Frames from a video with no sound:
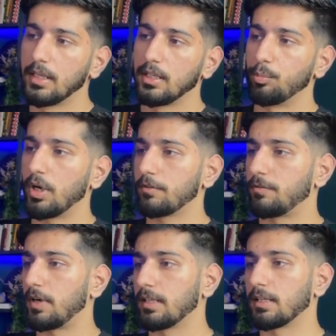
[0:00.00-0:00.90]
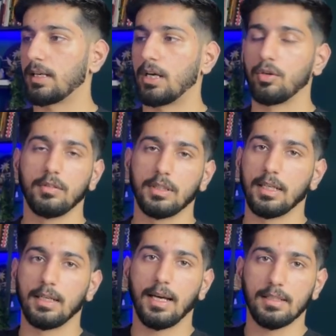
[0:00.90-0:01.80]
you might find that out of the
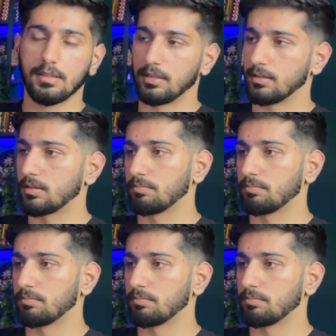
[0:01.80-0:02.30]
10 ad sets,